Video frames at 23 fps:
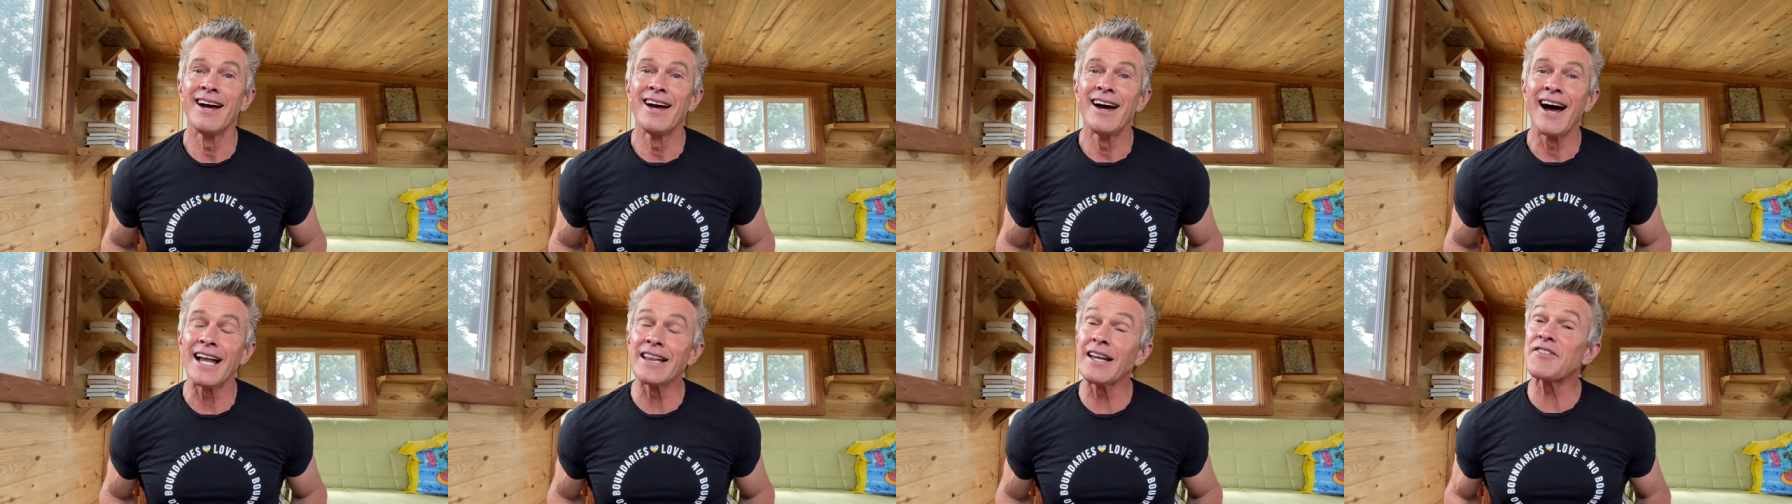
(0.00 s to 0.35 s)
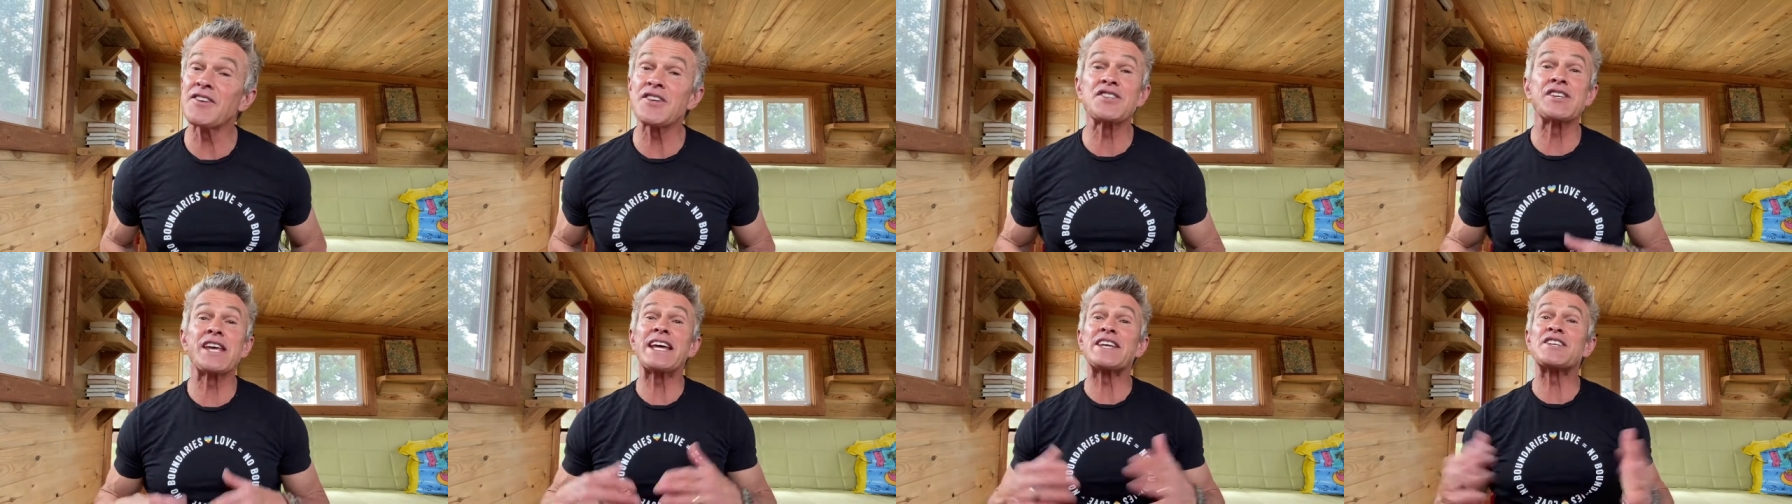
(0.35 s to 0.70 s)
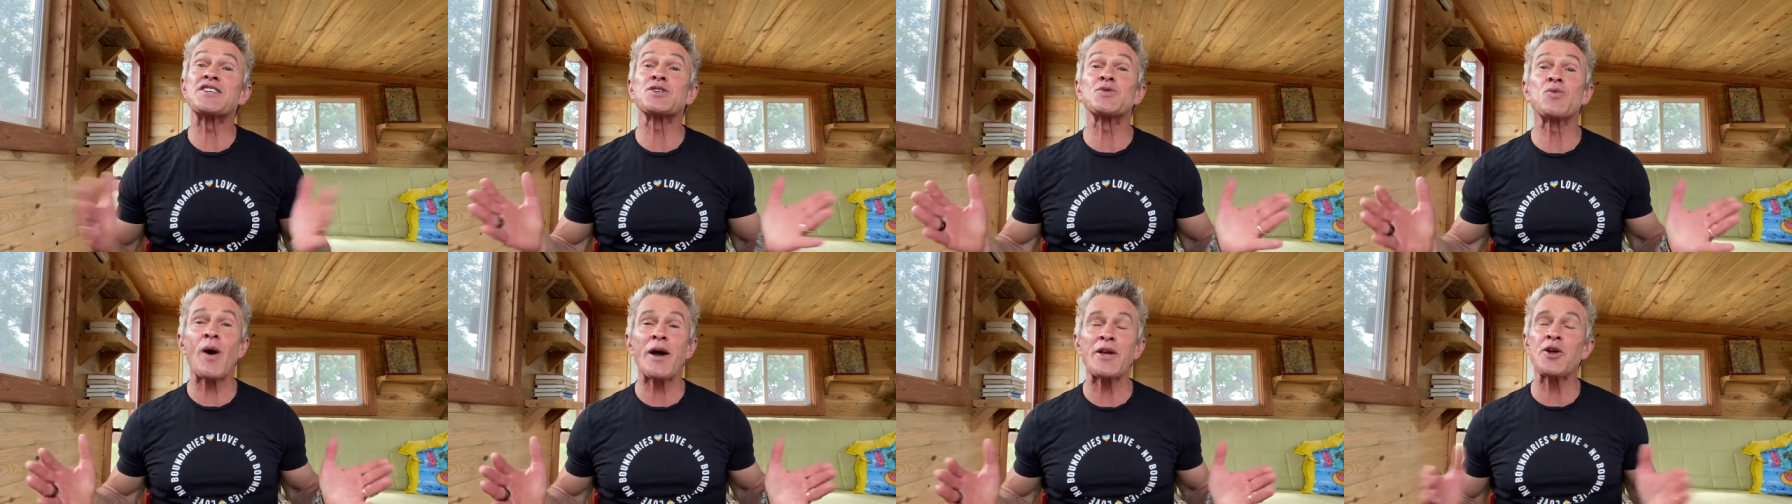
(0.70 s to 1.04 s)
I love to say
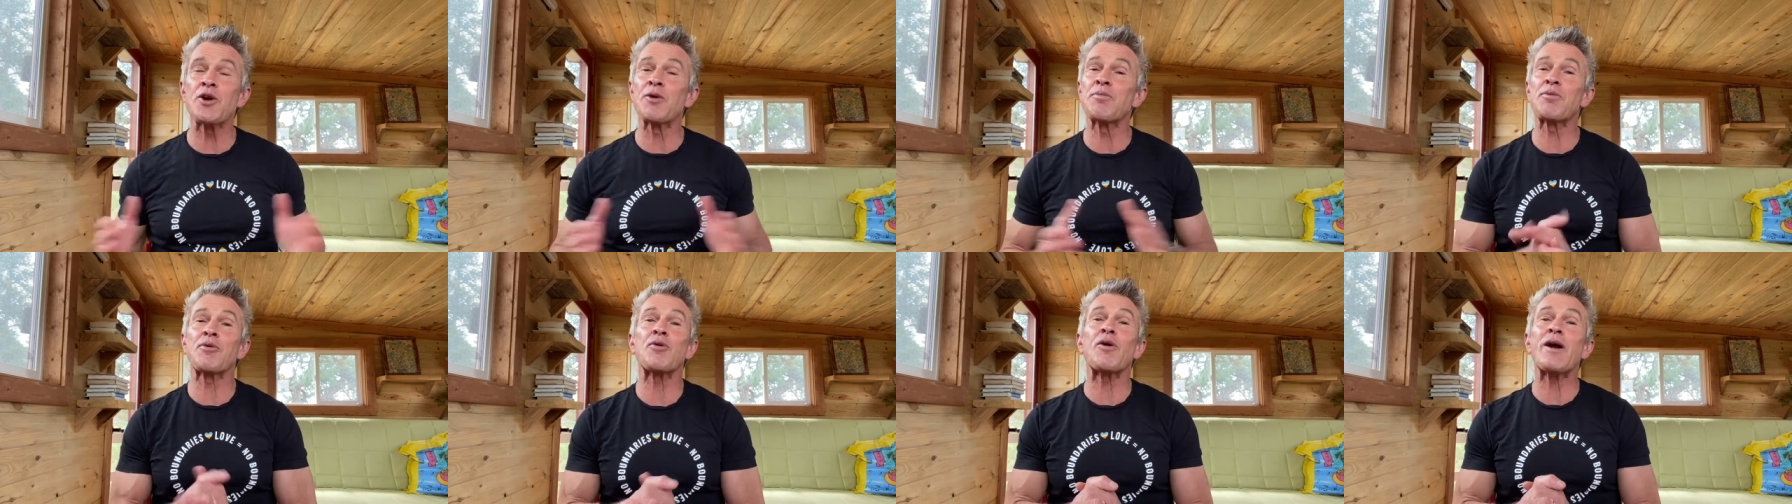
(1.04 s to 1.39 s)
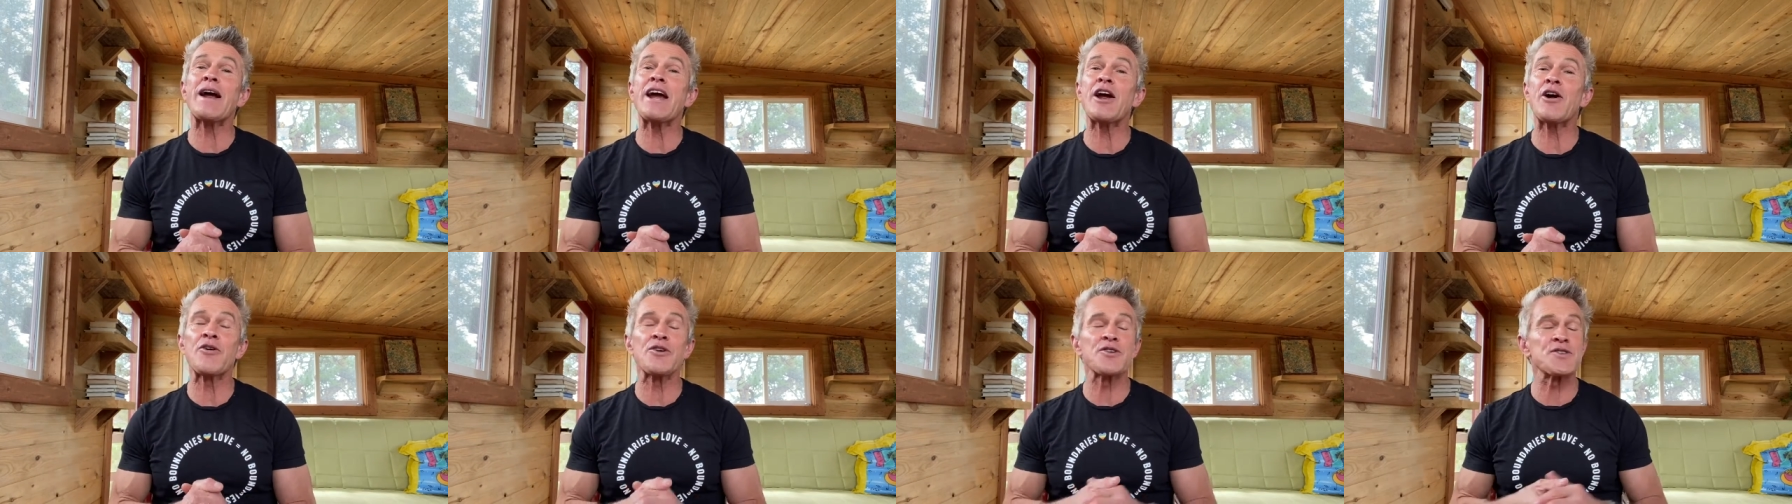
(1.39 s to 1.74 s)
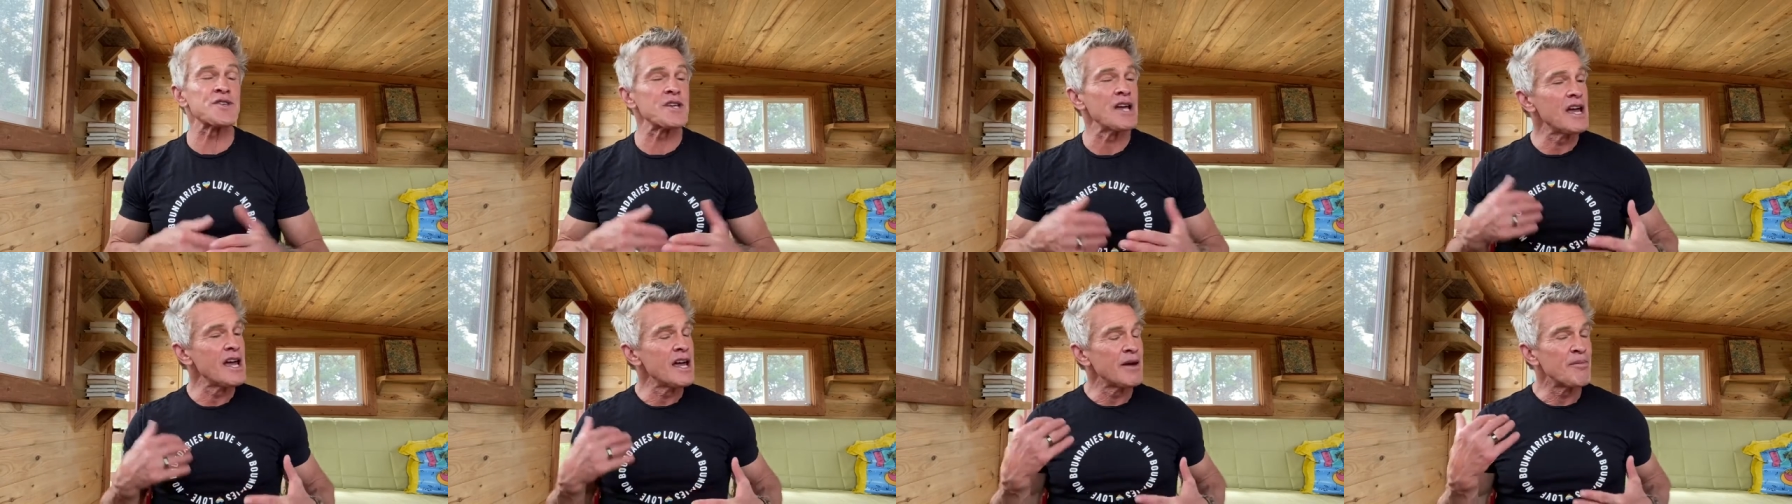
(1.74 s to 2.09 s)
sweat your
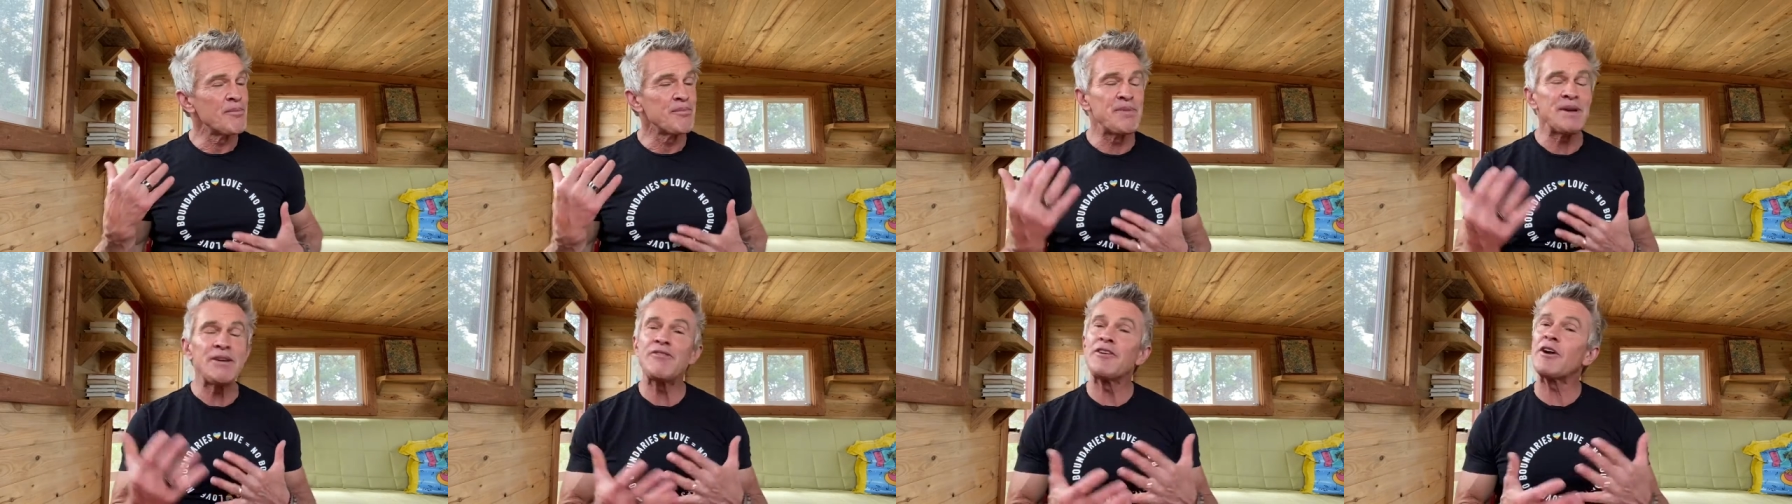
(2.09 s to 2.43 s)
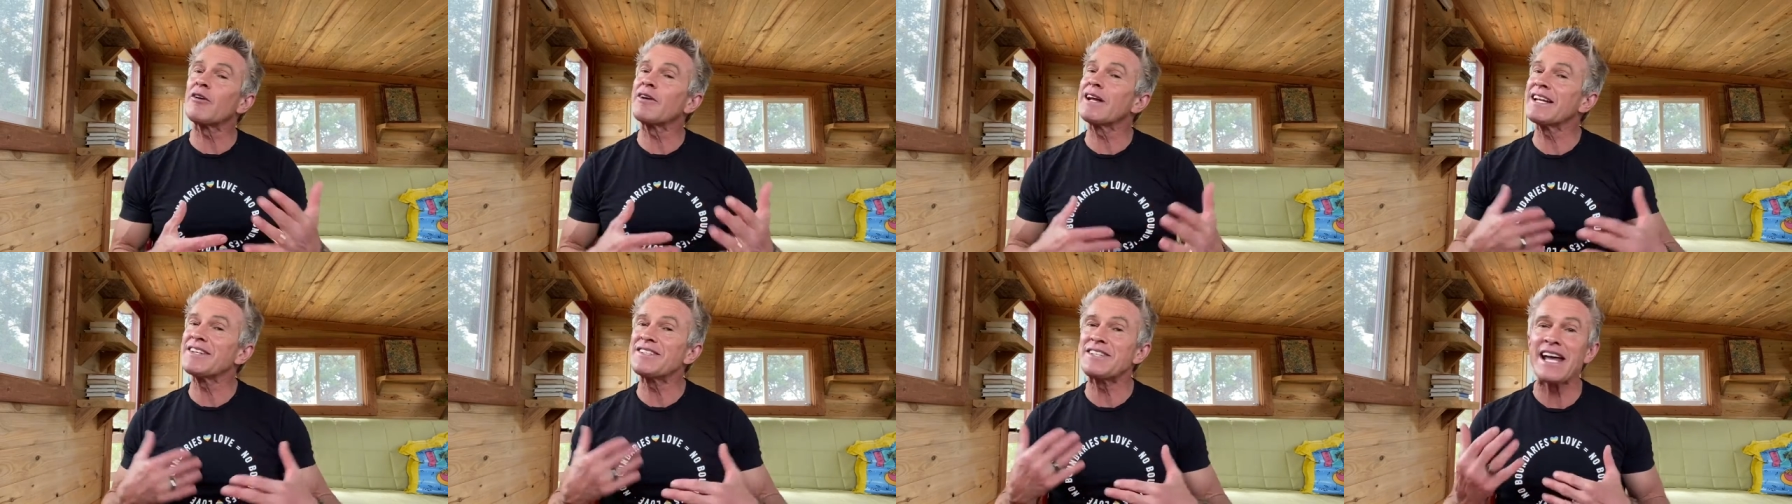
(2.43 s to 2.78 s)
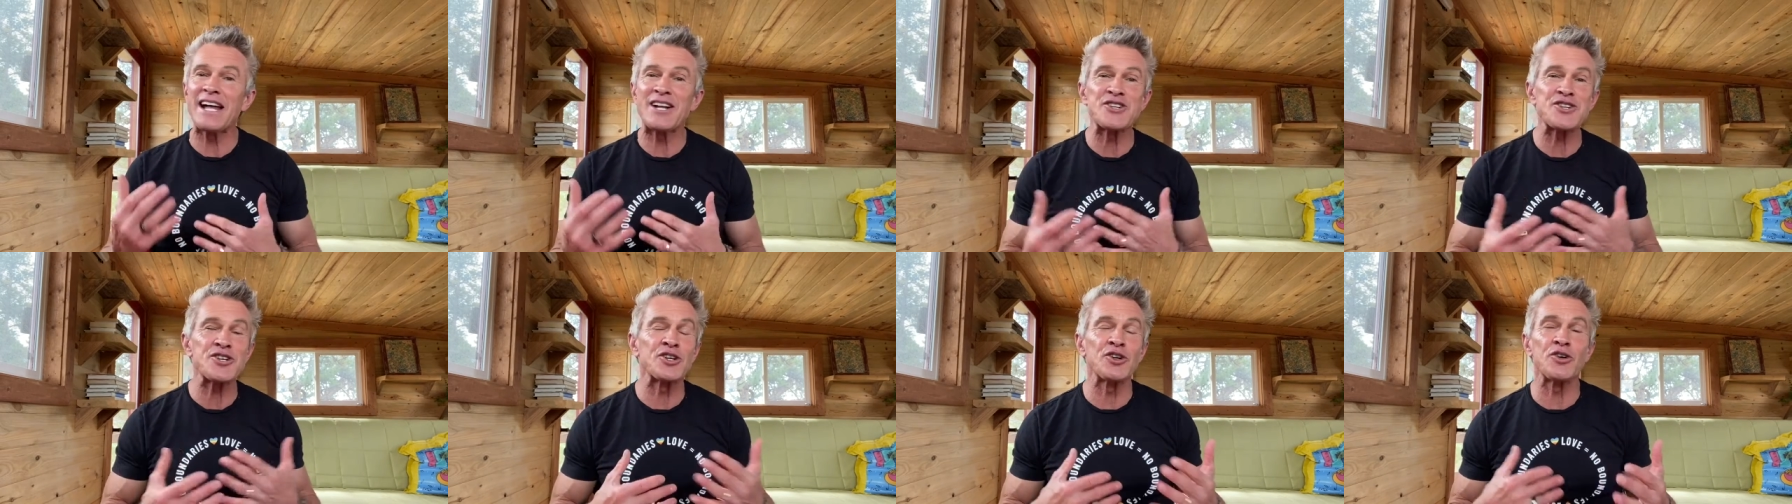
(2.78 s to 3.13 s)
prayers. Be very
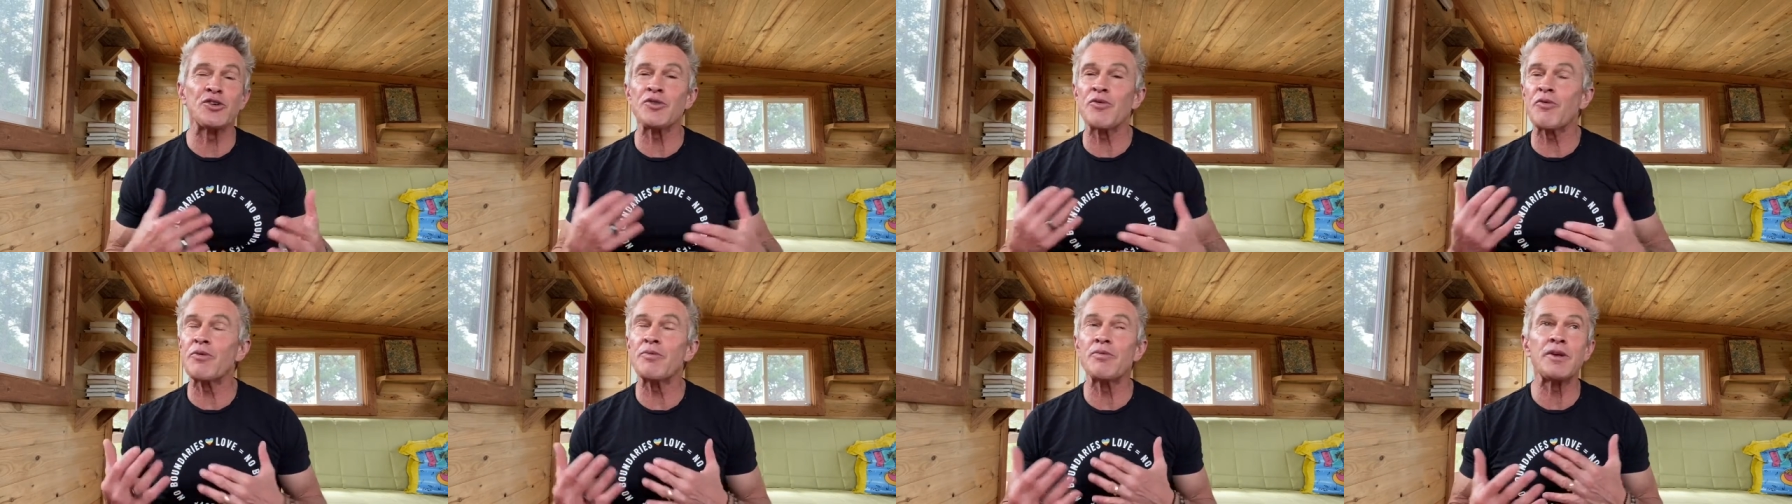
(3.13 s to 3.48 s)
intentional.